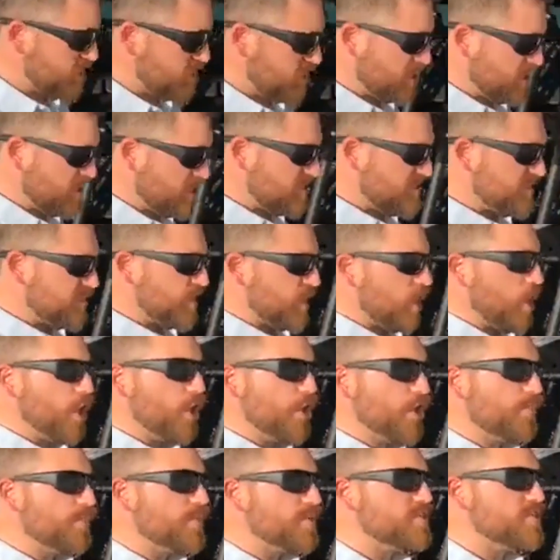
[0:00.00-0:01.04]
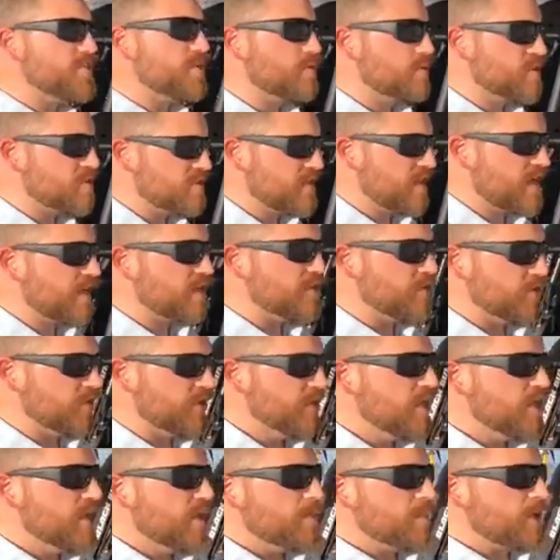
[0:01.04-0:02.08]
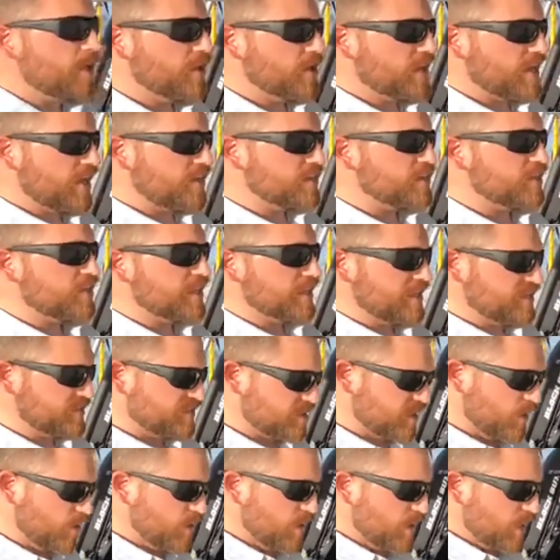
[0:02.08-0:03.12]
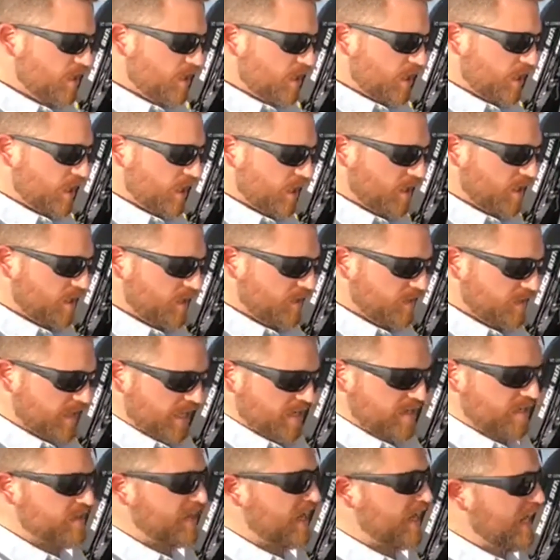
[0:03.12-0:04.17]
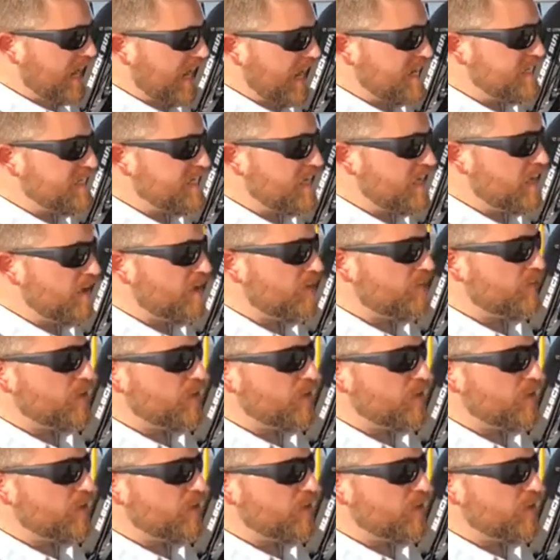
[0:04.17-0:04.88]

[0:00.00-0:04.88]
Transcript: this is 100% recycled polyethylene. So that idea of,